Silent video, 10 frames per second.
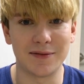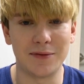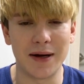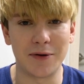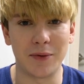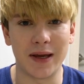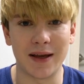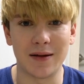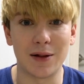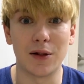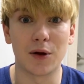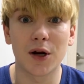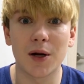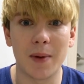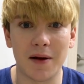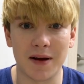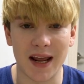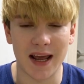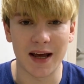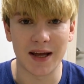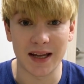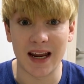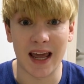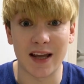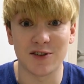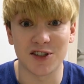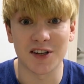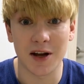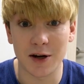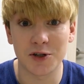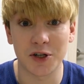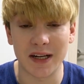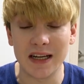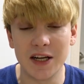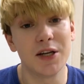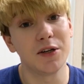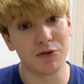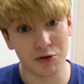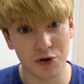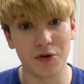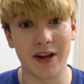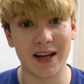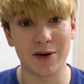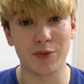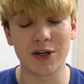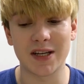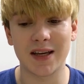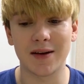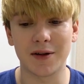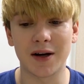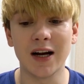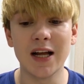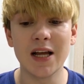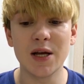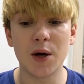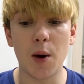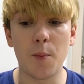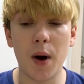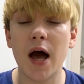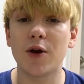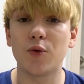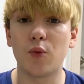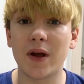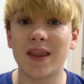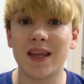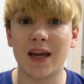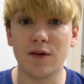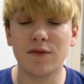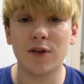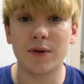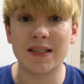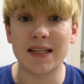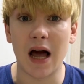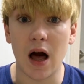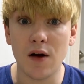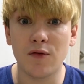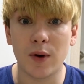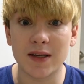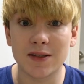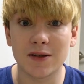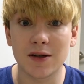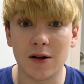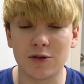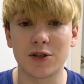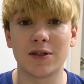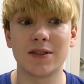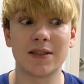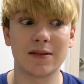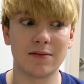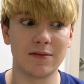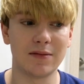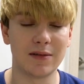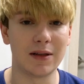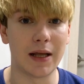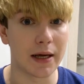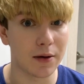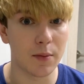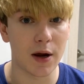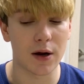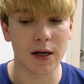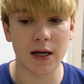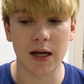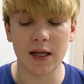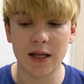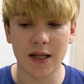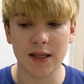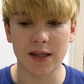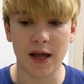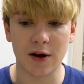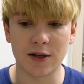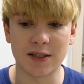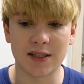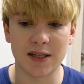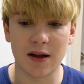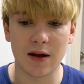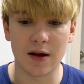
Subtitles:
when we learn about an Asian country, Korea in particular. But with the influence of Western cultures like America, there's